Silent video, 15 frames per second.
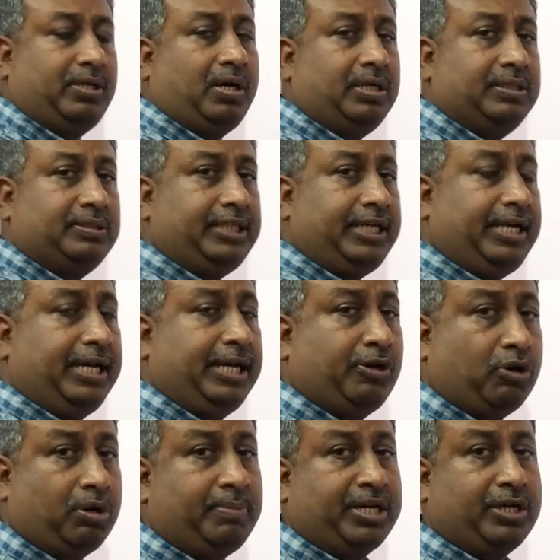cause the
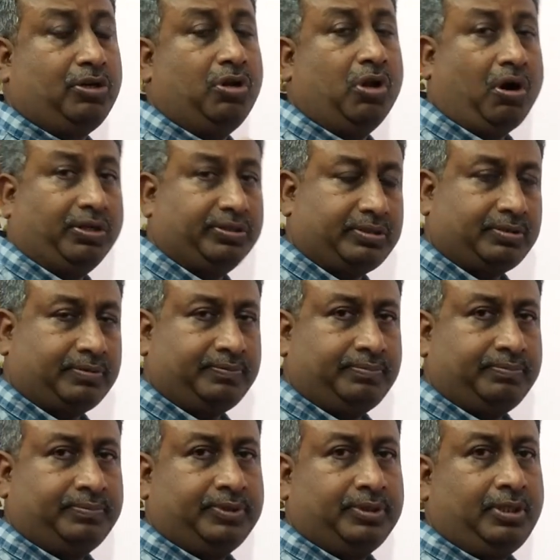economic loss.
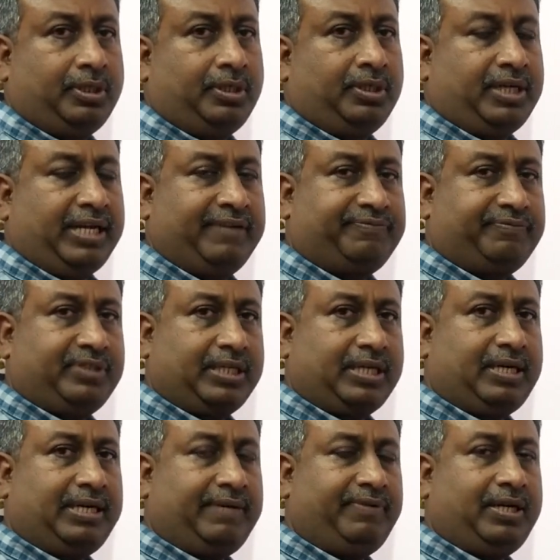If their
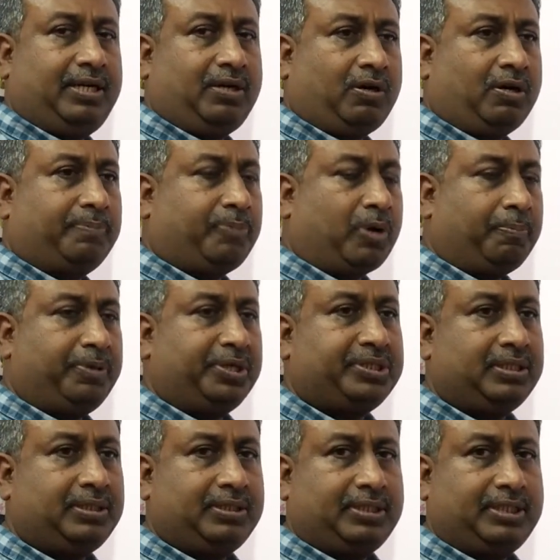level or
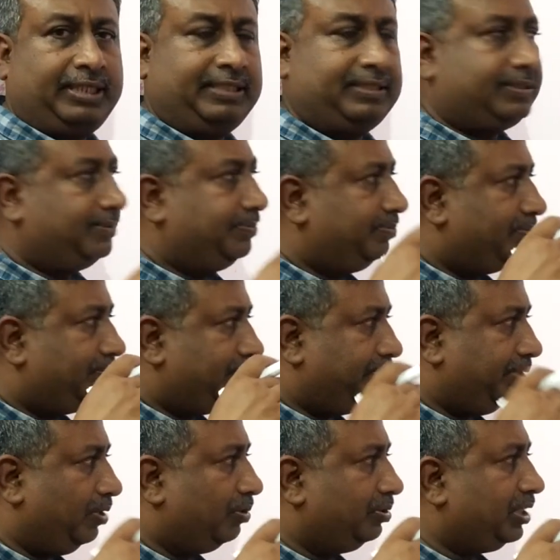population is
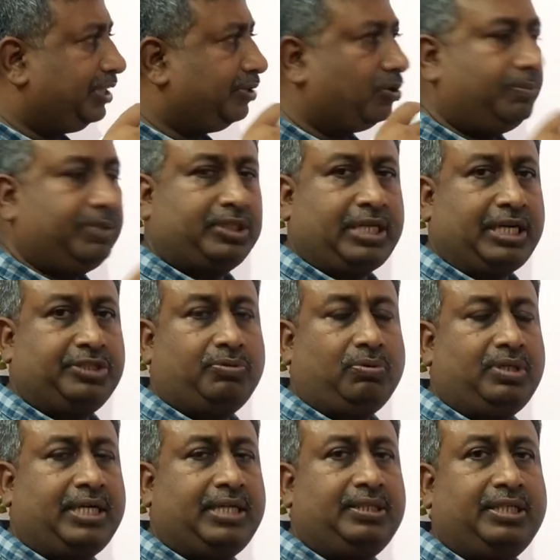below the economic
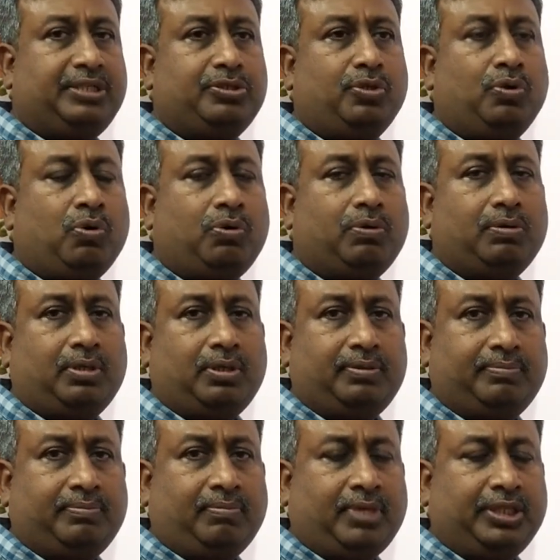threshold, then there is no
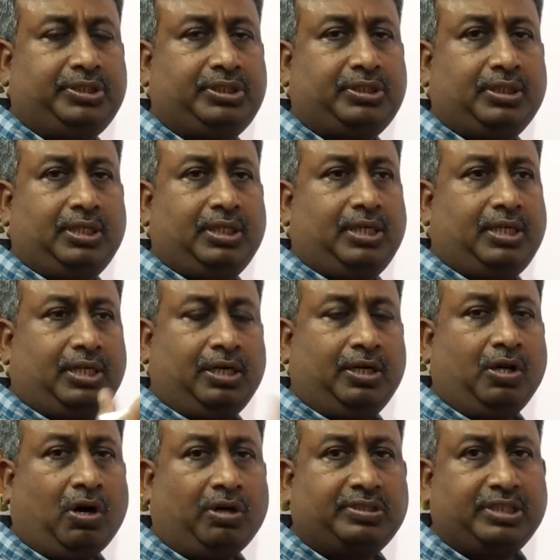much
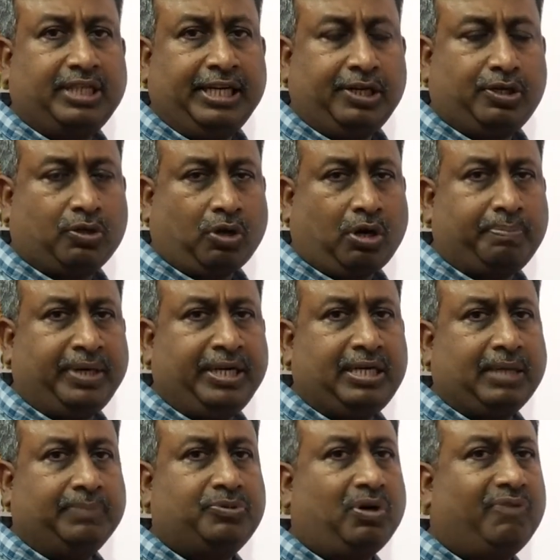loss in crop in
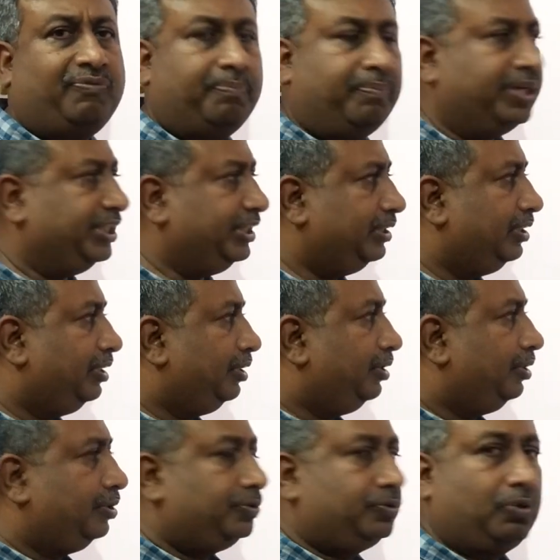terms of money.
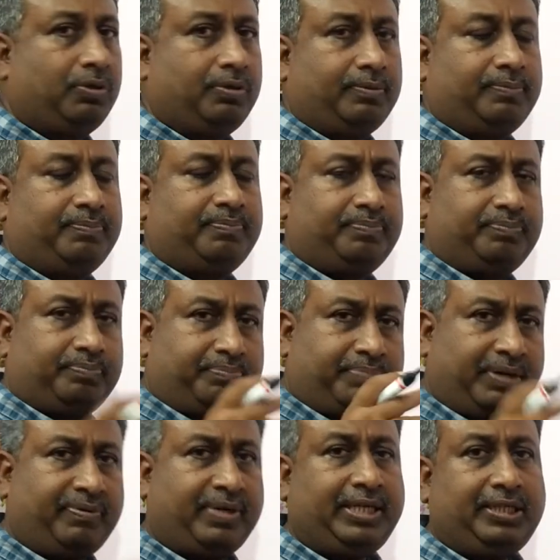So,
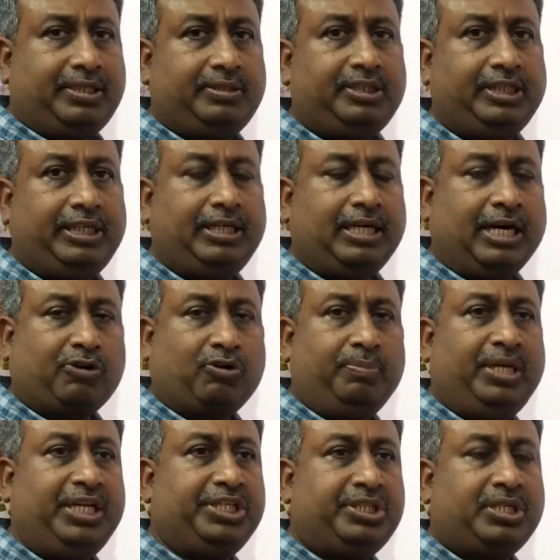prevent the
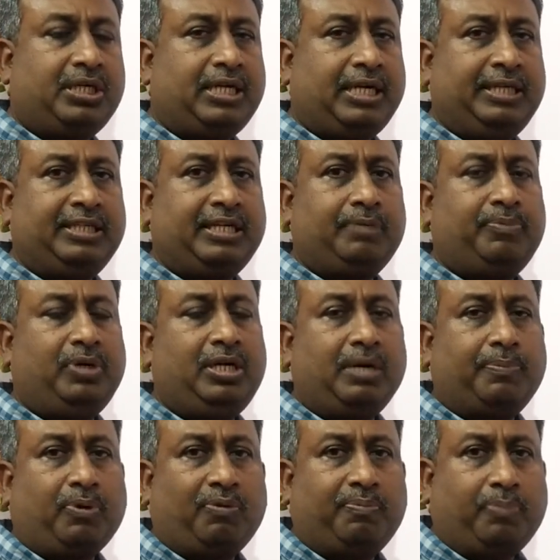accumulation and their
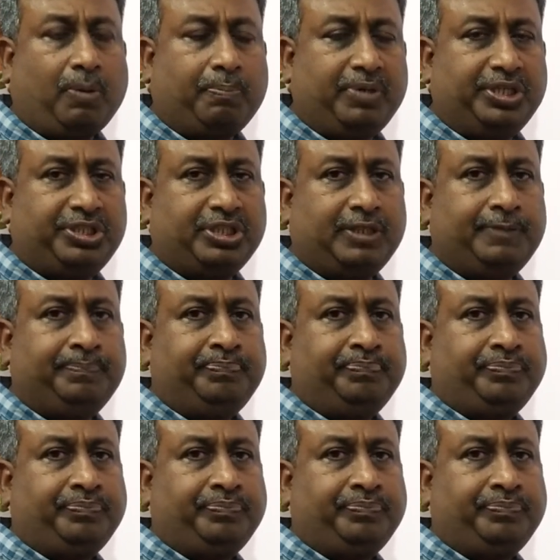buildup of population